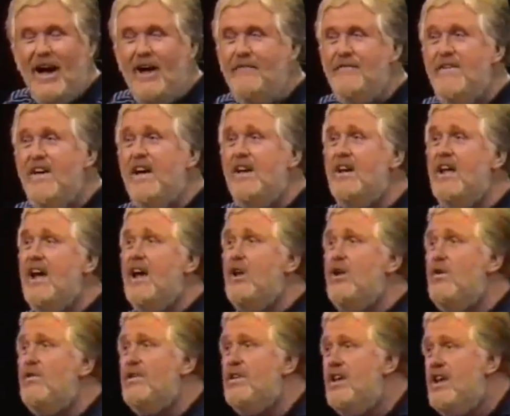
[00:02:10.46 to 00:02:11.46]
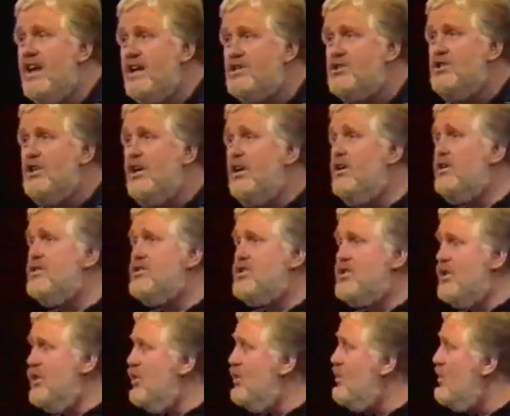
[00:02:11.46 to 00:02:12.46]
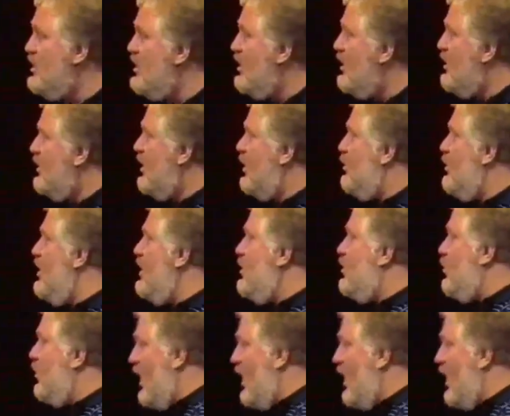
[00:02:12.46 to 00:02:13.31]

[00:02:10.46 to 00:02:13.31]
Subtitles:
I found out over the next year or two that we